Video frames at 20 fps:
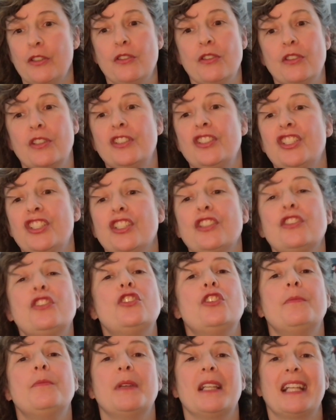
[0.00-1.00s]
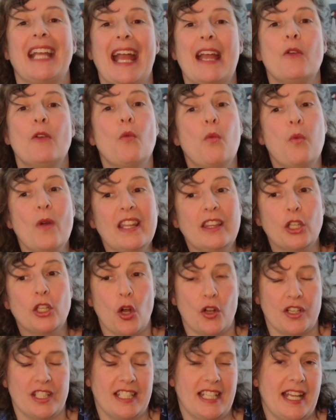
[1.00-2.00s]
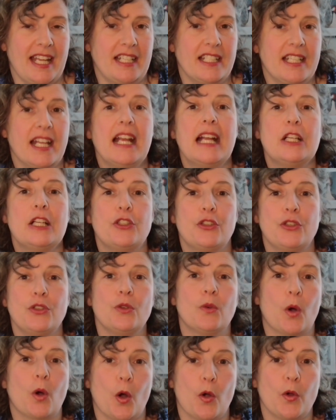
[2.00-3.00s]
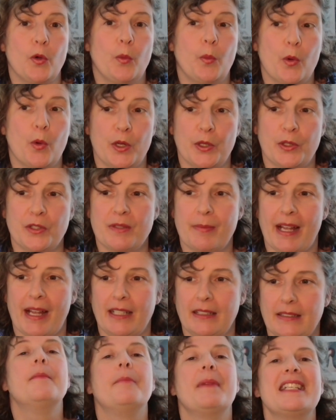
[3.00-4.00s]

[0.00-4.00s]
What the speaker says: you can just duplicate with content to your own workspace.